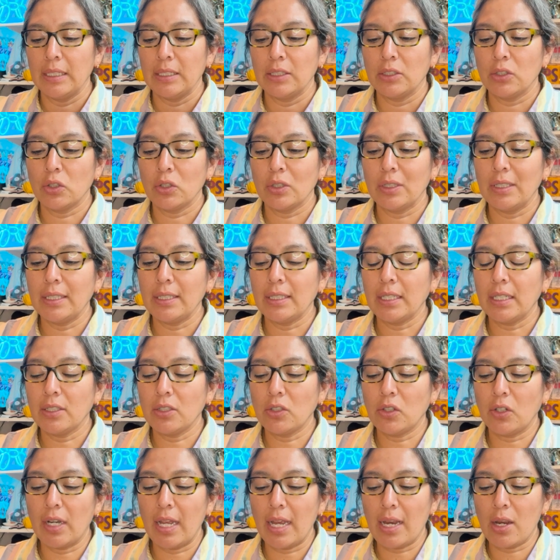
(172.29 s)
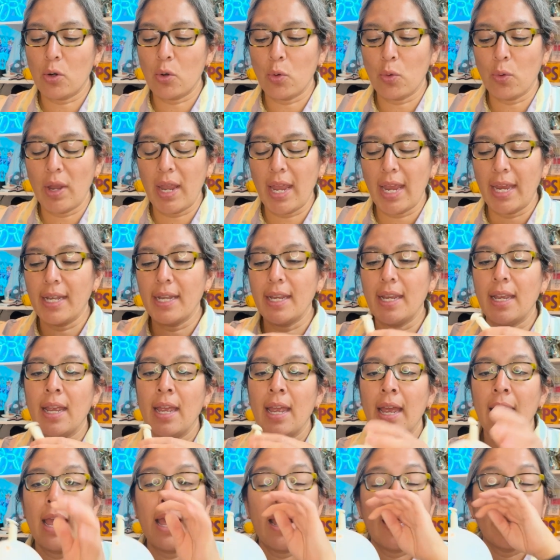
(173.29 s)
So this is gonna create
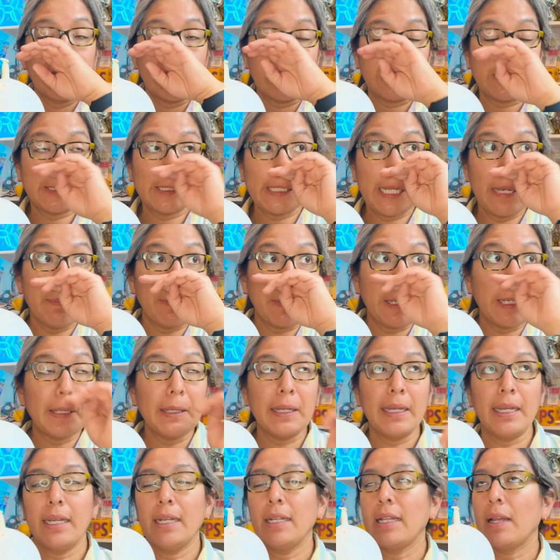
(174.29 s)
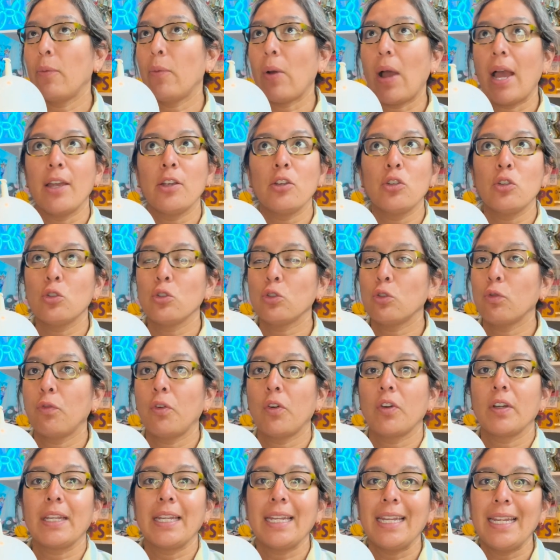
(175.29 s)
the same technique that I use
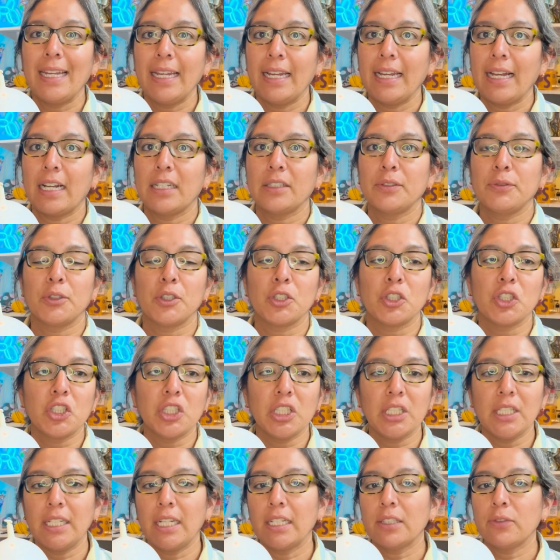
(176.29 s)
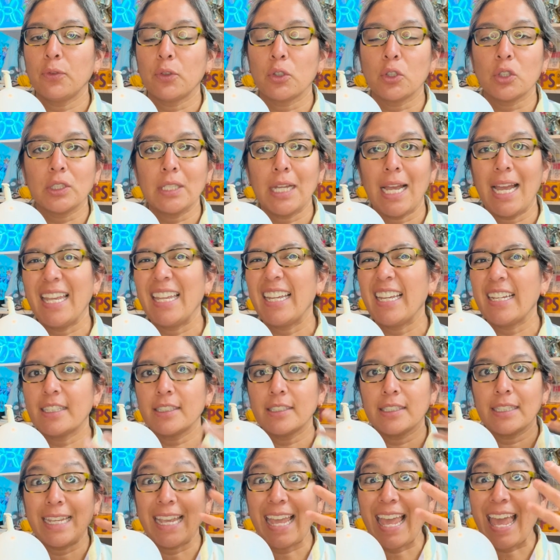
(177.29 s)
for kitty cats, for cheetahs, for
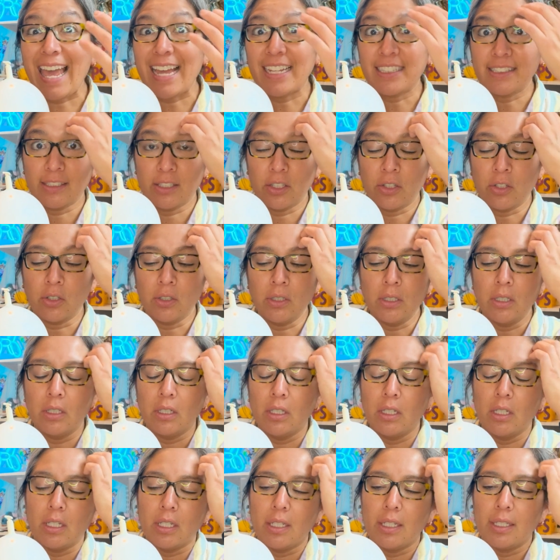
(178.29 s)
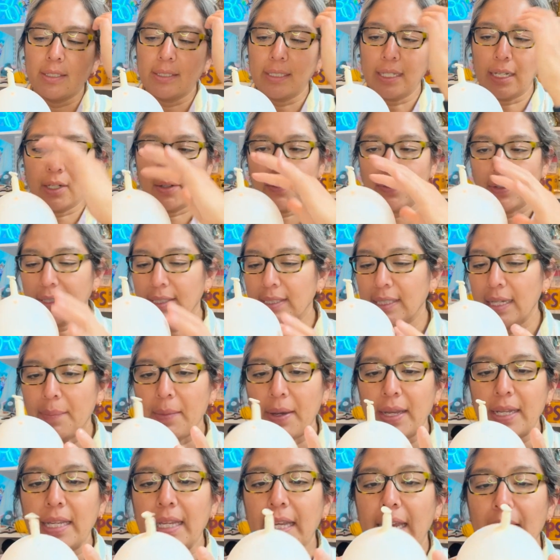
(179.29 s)
tigers, cats, you know. It's kind of the same
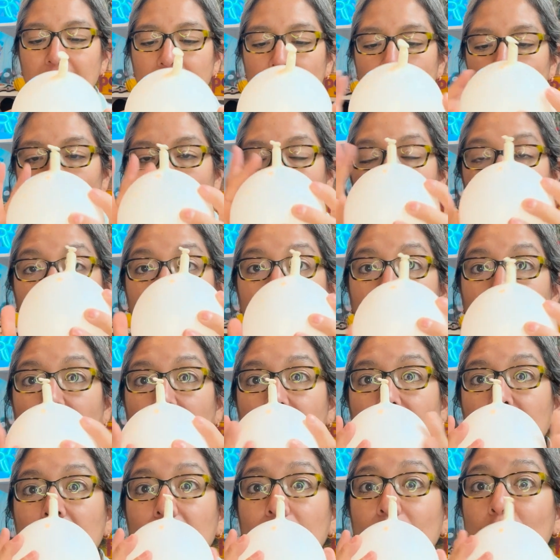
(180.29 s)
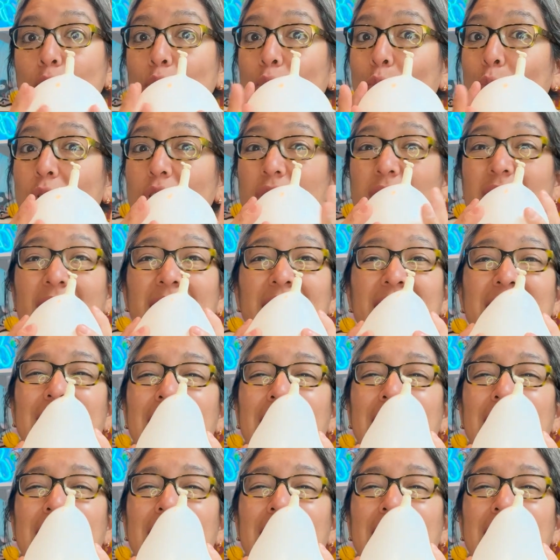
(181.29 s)
idea. You have this and then you squish the air.